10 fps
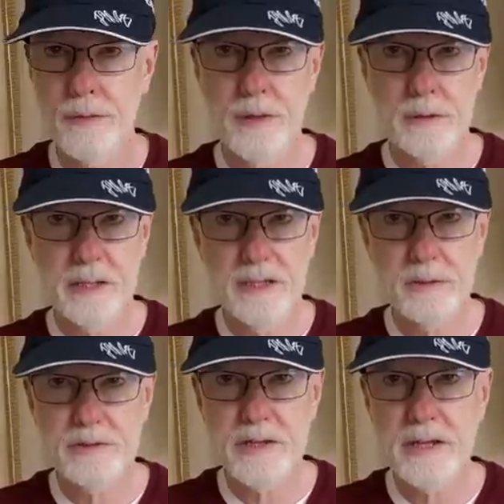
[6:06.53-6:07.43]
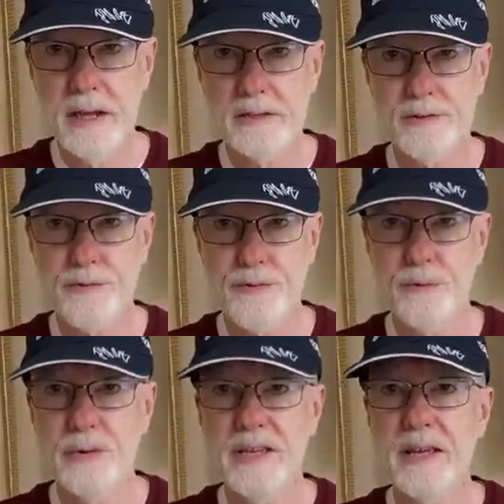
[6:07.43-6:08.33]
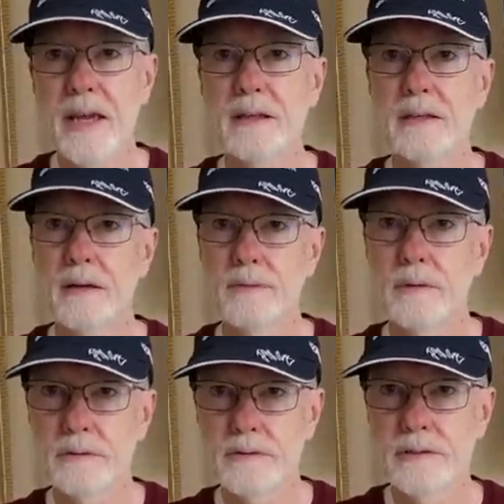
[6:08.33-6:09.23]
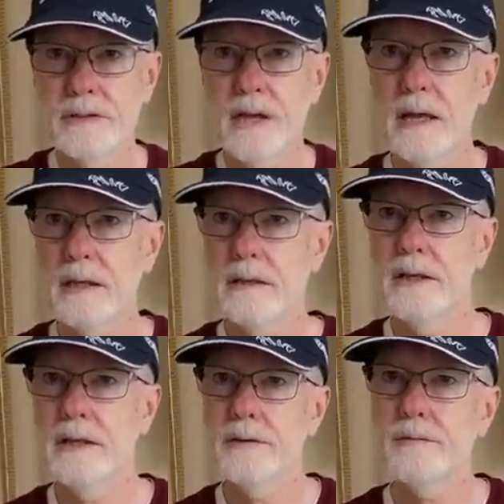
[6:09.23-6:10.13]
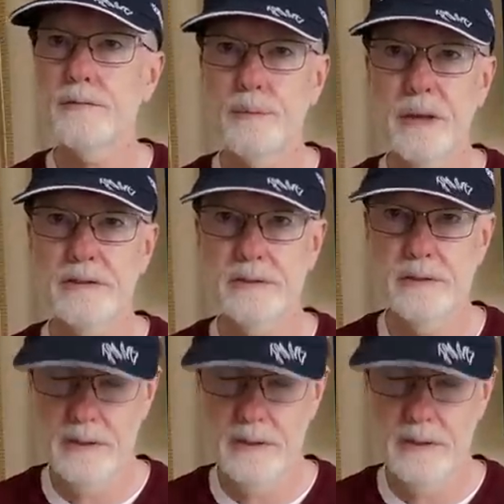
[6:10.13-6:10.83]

The Lino C has three gain levels to dial it in for best